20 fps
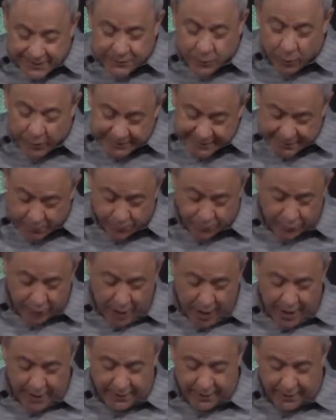that's what's
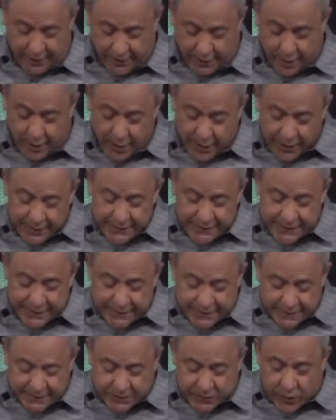implied here. It
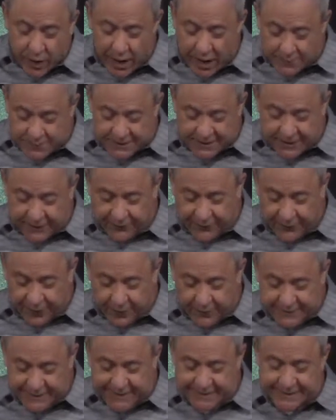says the scribes and the
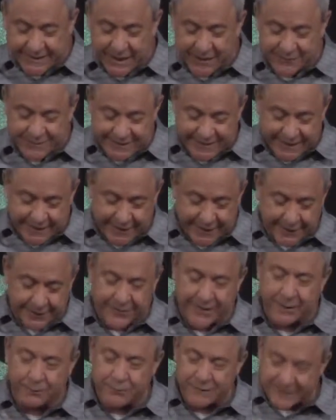Pharisees have
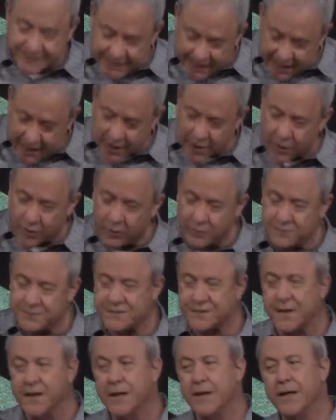seated
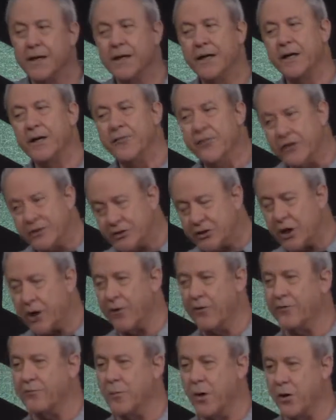themselves in the
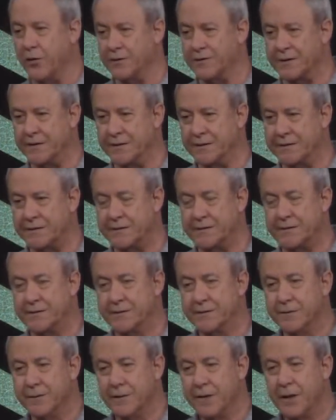chair of
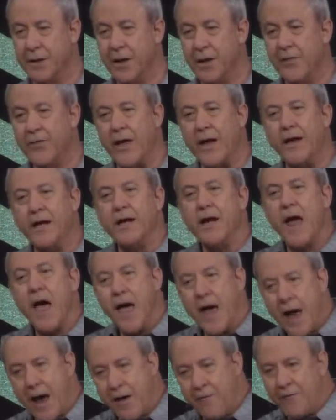Moses. They didn't
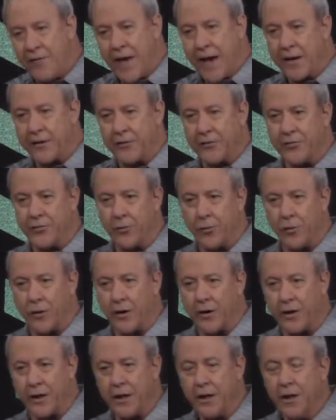have that
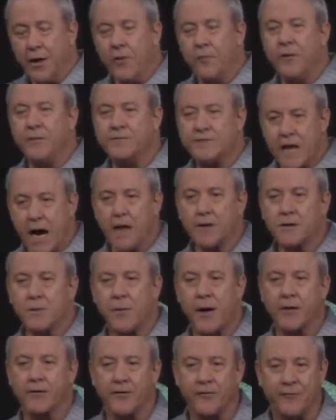authority. We've talked
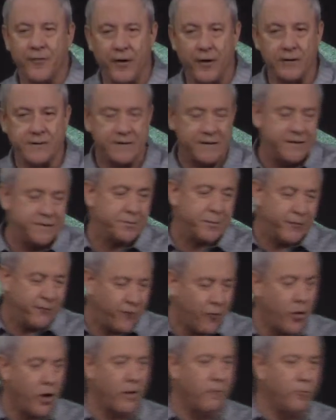about the Pharisees
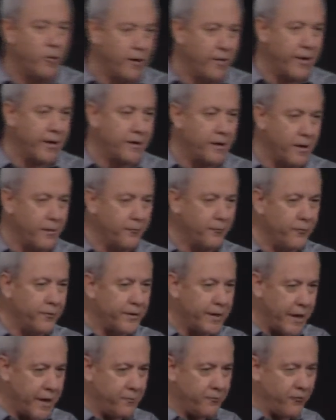before and where they come,
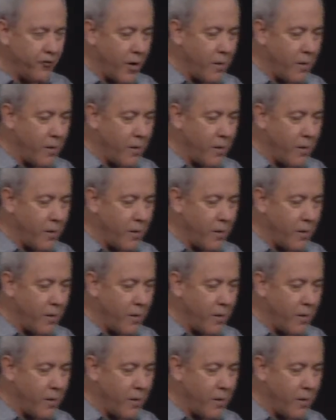came